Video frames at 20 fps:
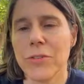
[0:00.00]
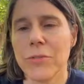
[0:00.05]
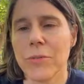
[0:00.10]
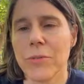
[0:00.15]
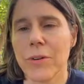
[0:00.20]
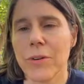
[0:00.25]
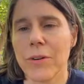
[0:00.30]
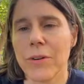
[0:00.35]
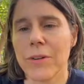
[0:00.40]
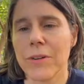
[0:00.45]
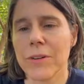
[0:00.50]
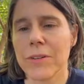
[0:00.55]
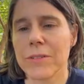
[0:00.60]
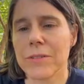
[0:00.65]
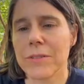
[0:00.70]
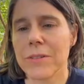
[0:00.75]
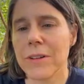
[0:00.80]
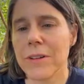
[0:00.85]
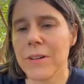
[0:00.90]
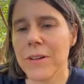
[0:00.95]
you
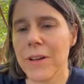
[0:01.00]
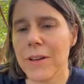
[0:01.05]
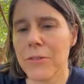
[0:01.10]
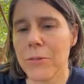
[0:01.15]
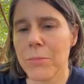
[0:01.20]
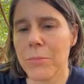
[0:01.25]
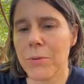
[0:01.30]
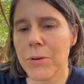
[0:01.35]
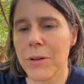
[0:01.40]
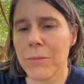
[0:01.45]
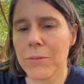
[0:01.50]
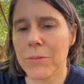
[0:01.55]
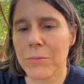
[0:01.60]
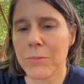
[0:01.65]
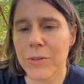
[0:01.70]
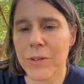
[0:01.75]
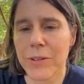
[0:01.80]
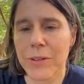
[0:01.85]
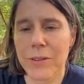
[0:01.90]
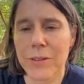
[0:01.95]
are have a
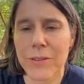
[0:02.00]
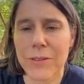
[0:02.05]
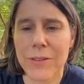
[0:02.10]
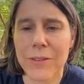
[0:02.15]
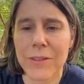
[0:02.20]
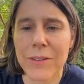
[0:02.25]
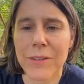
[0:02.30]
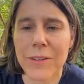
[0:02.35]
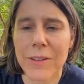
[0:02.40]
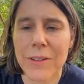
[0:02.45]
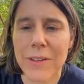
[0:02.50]
problem with.